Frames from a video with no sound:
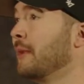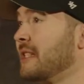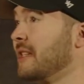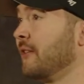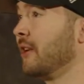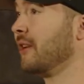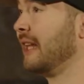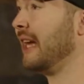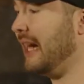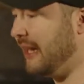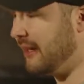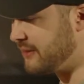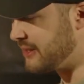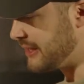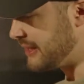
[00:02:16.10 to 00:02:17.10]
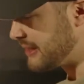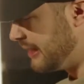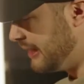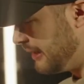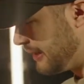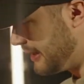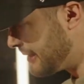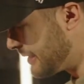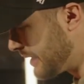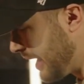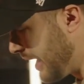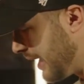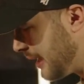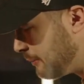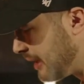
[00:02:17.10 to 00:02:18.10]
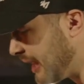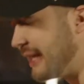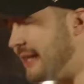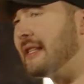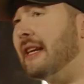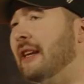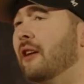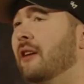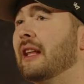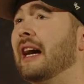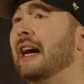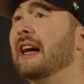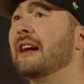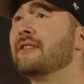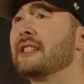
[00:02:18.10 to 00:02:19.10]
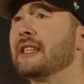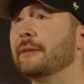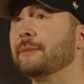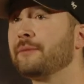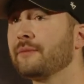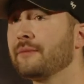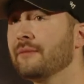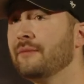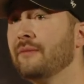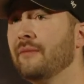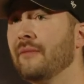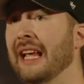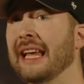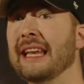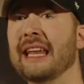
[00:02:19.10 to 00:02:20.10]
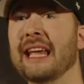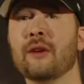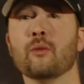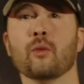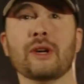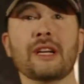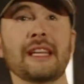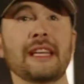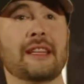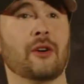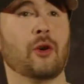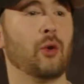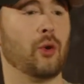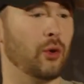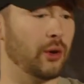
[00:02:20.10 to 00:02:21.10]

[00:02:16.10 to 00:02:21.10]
of our lives, these timelines in our lives. And really the whole